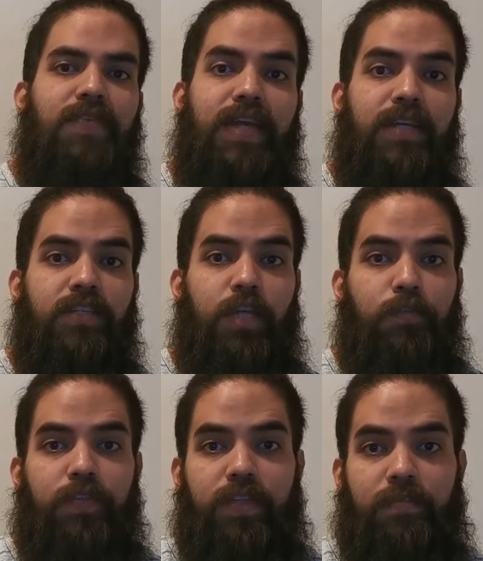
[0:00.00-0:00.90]
having
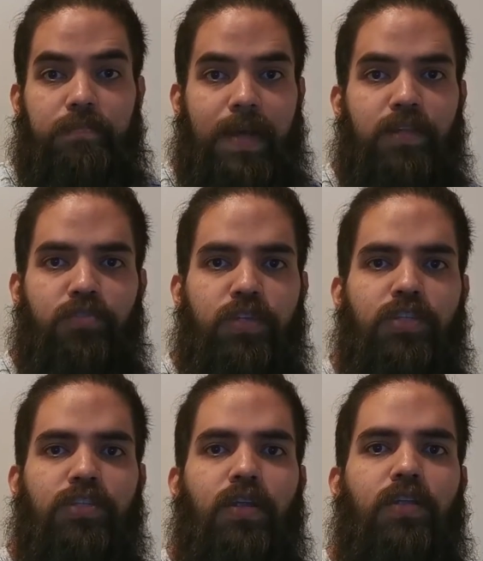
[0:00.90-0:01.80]
achieved the best
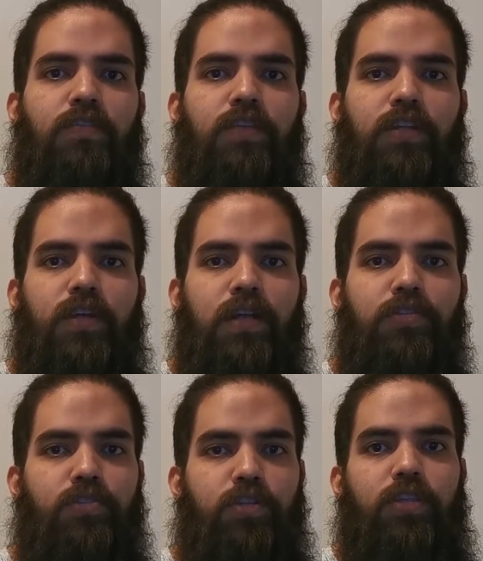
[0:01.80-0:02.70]
result for the
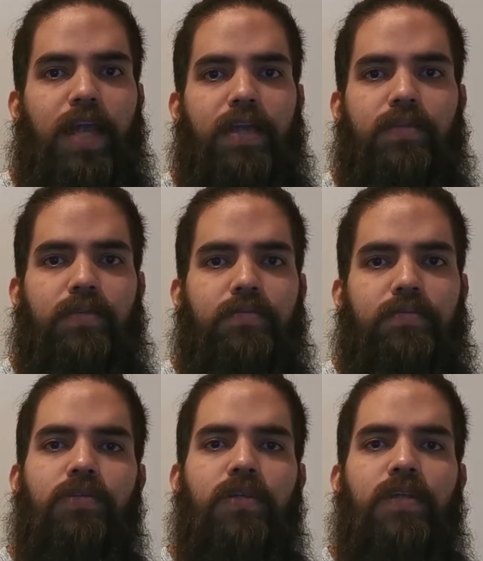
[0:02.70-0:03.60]
country to date,
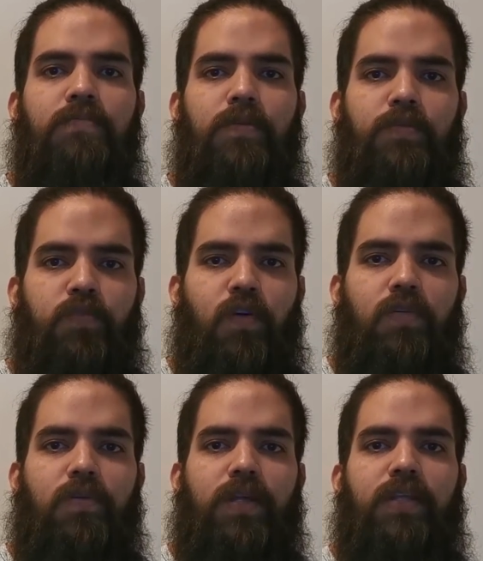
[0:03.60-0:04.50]
Portugal moves
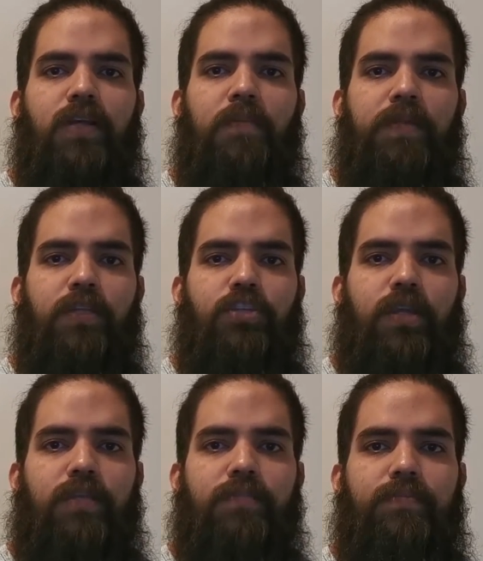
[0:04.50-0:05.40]
forward in the
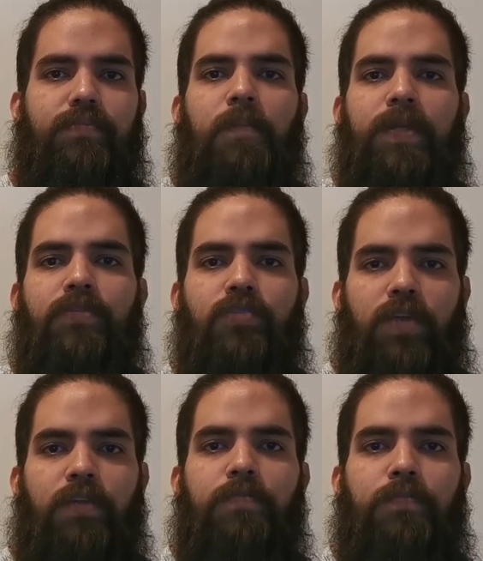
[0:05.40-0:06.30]
competition, hoping to
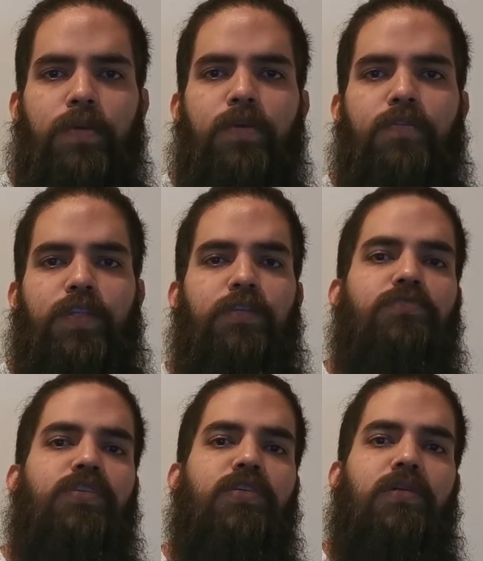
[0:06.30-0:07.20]
improve the
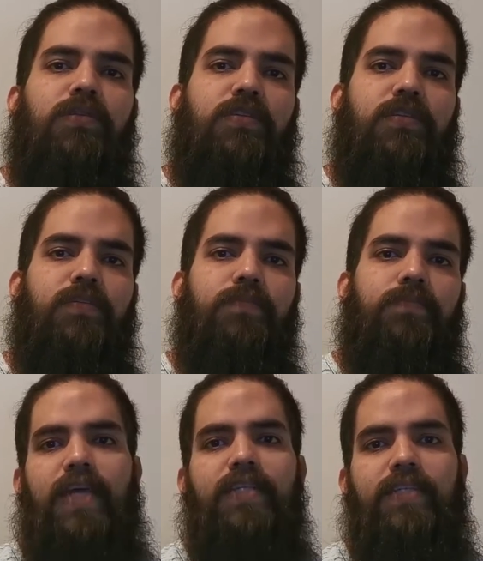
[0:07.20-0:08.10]
results.
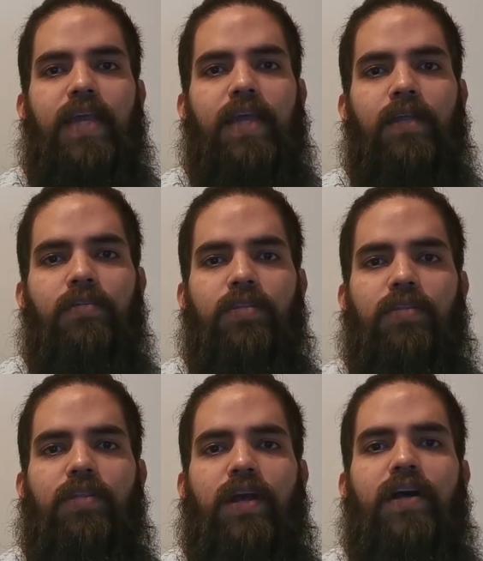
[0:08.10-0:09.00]
Let's take a look
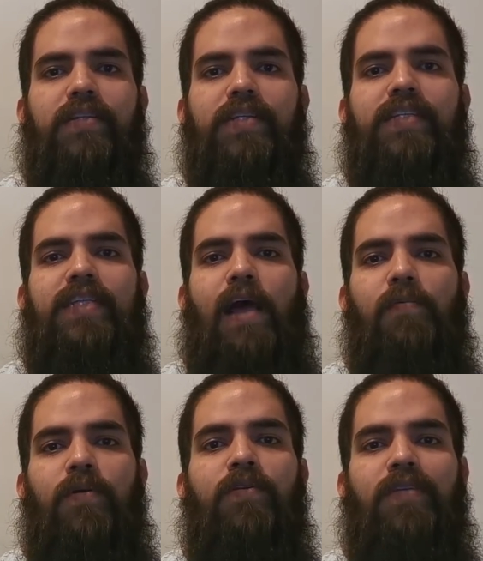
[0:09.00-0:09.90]
to the artist
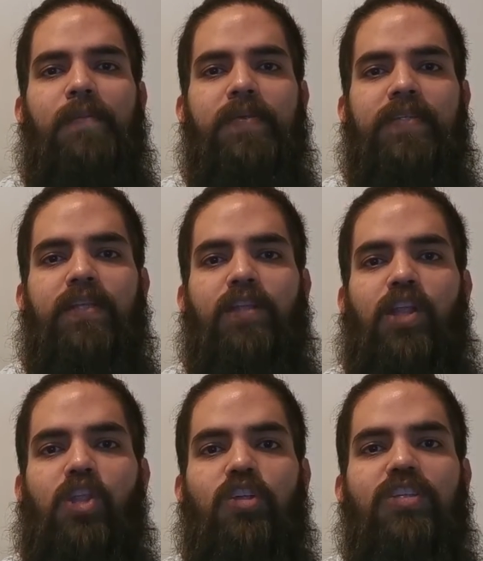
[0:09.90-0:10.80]
that will represent the
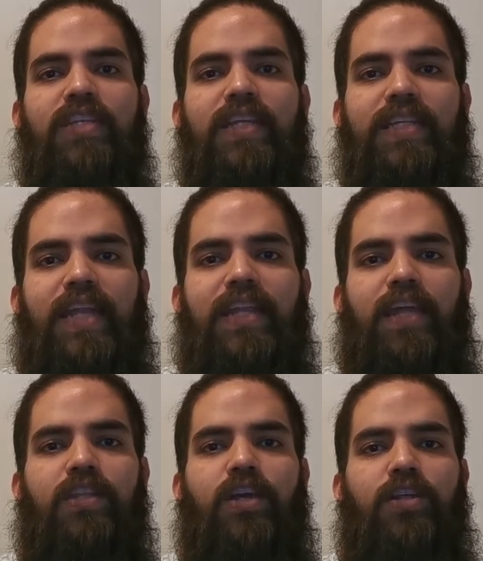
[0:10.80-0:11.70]

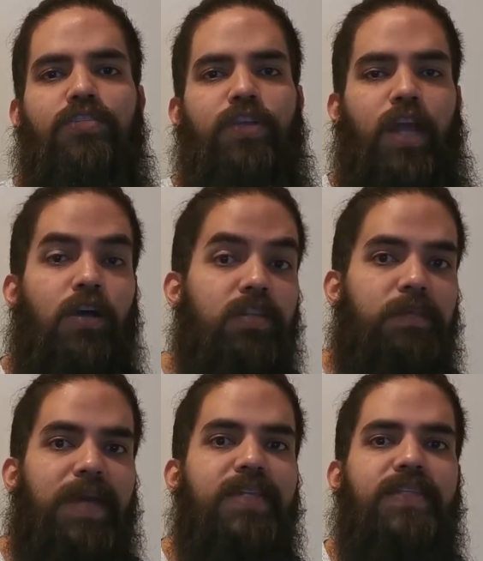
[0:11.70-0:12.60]
Lusitanian country on the
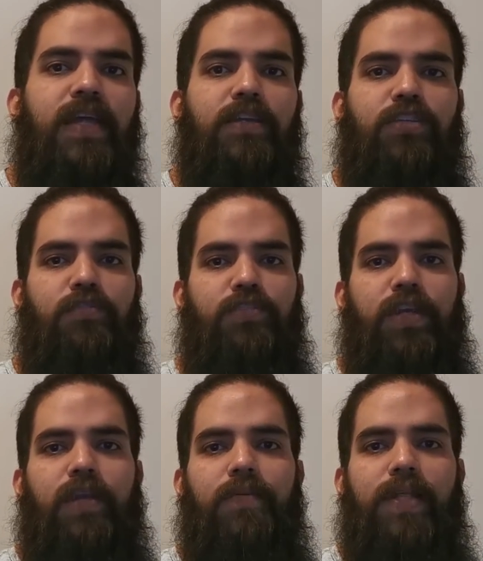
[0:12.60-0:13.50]
main stage of
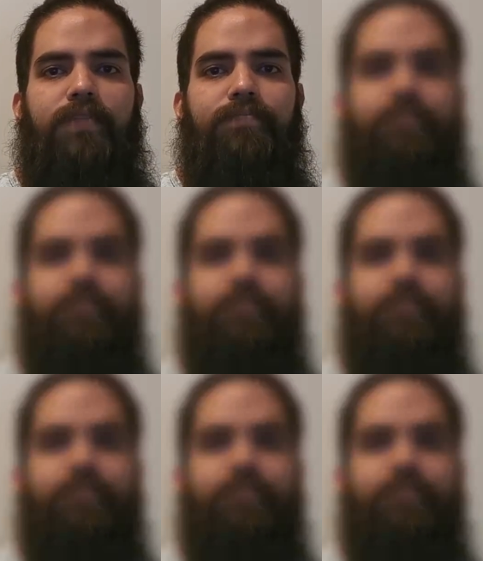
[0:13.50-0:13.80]
Yerevan.